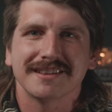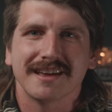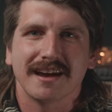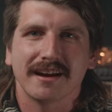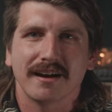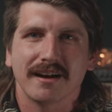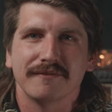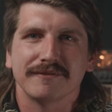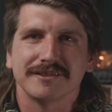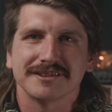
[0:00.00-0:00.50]
of
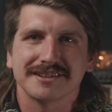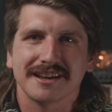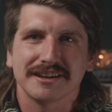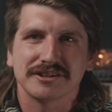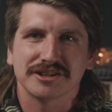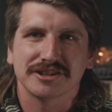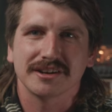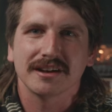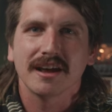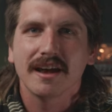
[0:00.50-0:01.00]
that
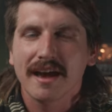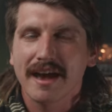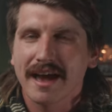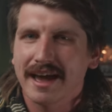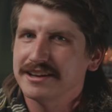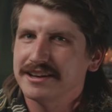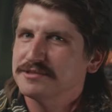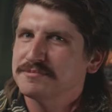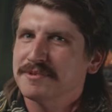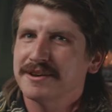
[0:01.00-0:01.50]
conversation,
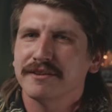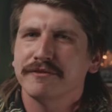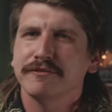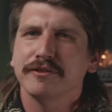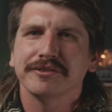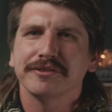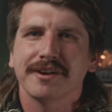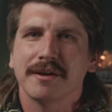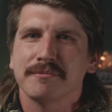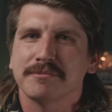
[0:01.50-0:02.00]
and he's been a
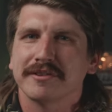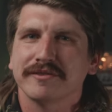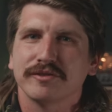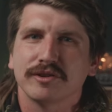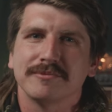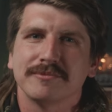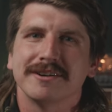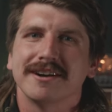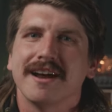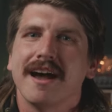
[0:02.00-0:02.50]
full-time
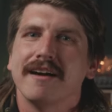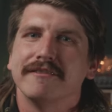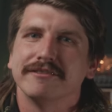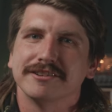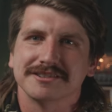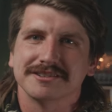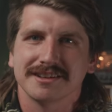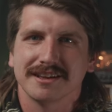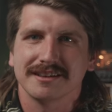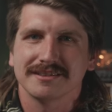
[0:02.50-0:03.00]
performer
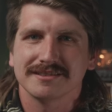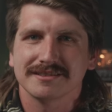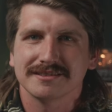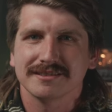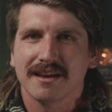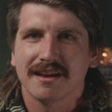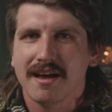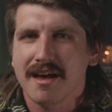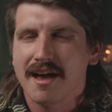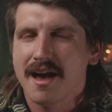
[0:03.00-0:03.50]
ever
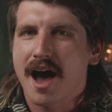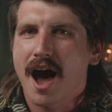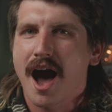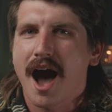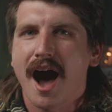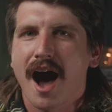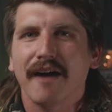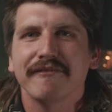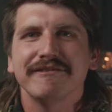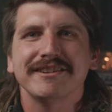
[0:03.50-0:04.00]
since.
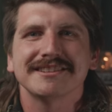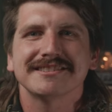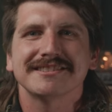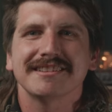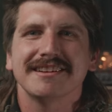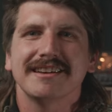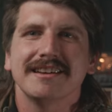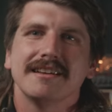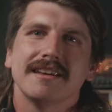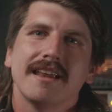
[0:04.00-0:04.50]

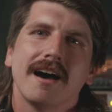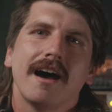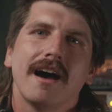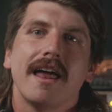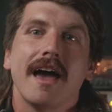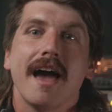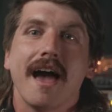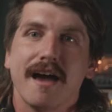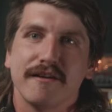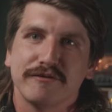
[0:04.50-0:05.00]
Obviously,
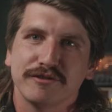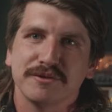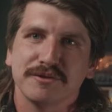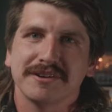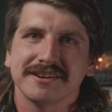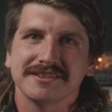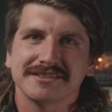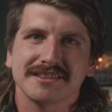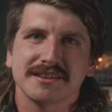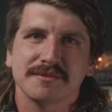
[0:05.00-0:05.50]
not
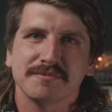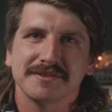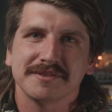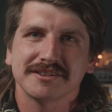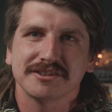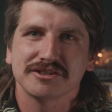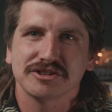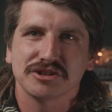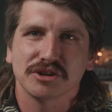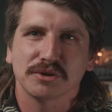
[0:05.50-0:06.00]
everyone is in the
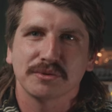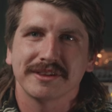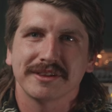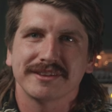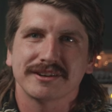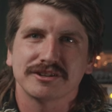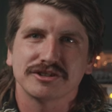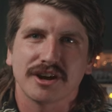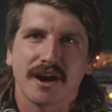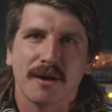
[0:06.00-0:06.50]
position to quit
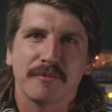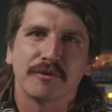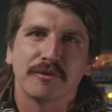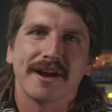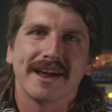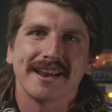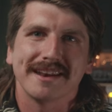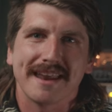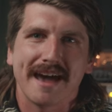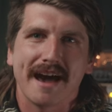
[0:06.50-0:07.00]
their job
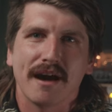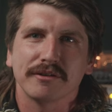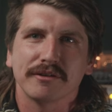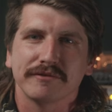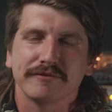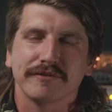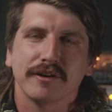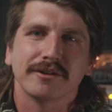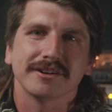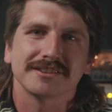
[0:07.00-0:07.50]
right now to
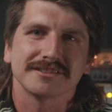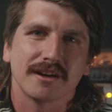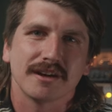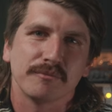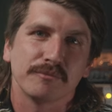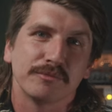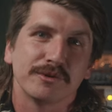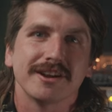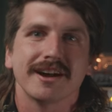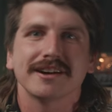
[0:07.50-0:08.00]
focus
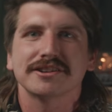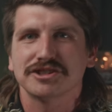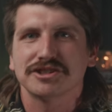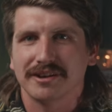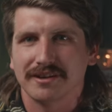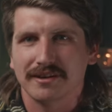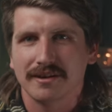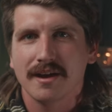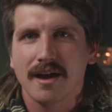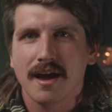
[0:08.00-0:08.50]
on
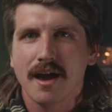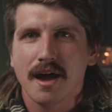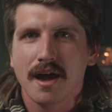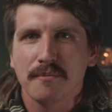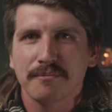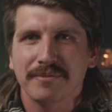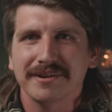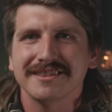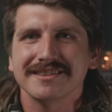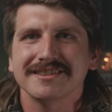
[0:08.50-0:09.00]
production,
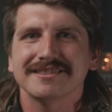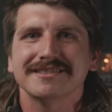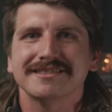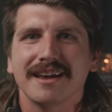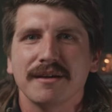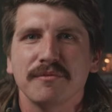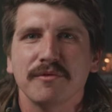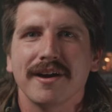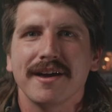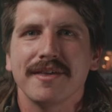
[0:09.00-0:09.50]
but in the
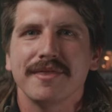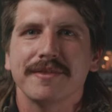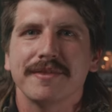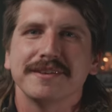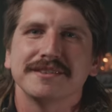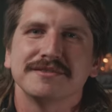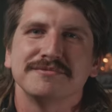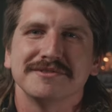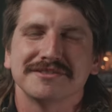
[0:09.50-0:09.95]
same way that this